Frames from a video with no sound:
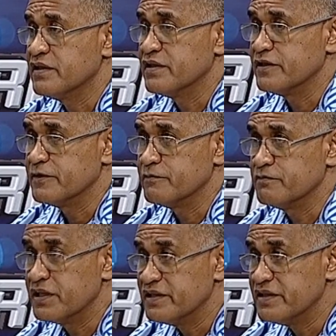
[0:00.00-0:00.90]

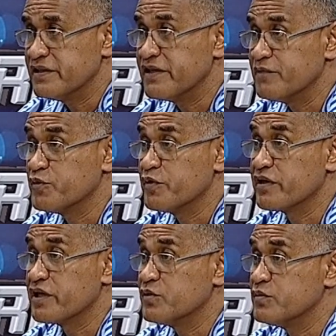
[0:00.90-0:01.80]
validate them on
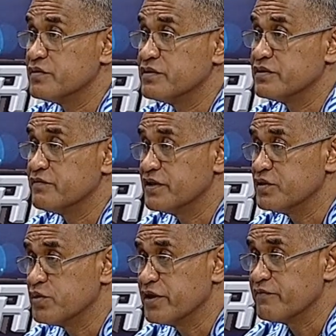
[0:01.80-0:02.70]
the ground. If they
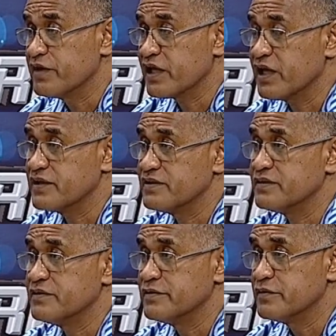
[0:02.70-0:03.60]
don't have their
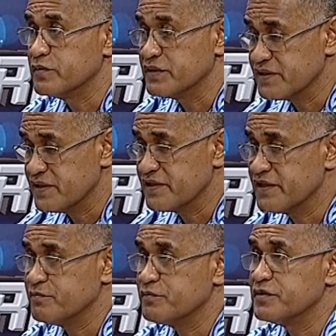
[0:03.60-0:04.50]
cards, we assess
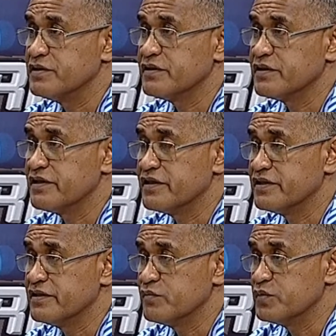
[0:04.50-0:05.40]
them, and
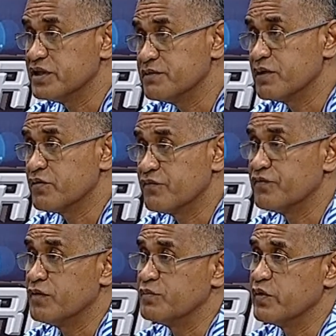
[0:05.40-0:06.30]
then we give out the
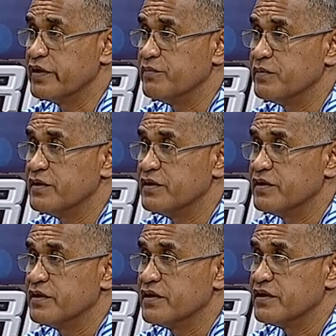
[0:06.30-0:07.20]
form to them
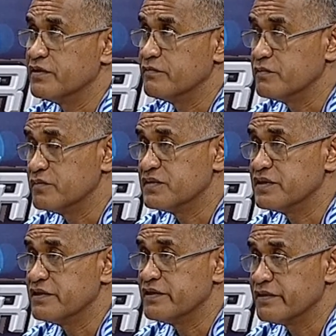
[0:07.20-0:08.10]
to
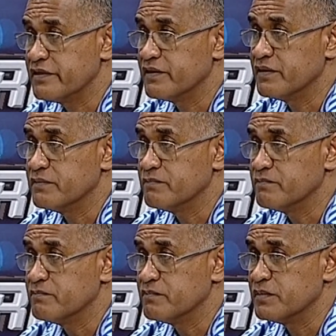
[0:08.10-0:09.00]
see that
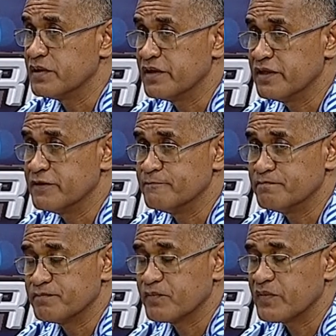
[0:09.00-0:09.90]
their
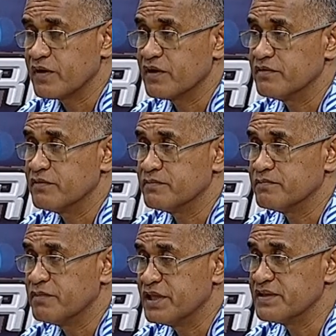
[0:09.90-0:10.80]

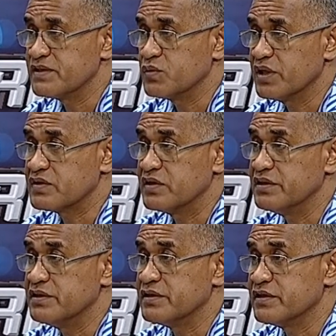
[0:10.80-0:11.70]
places were
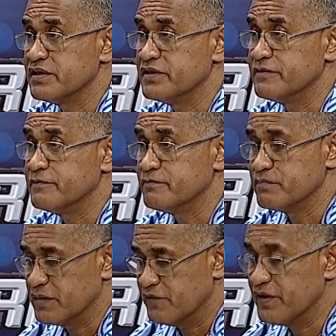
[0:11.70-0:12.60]
actually
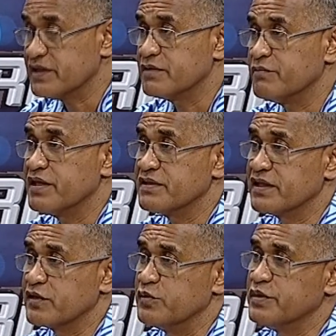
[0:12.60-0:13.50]
affected by the
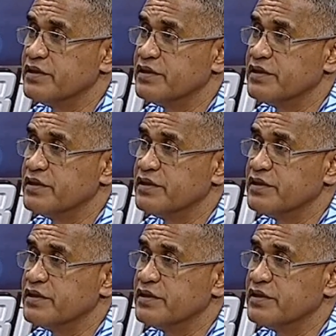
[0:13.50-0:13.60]
cyclone.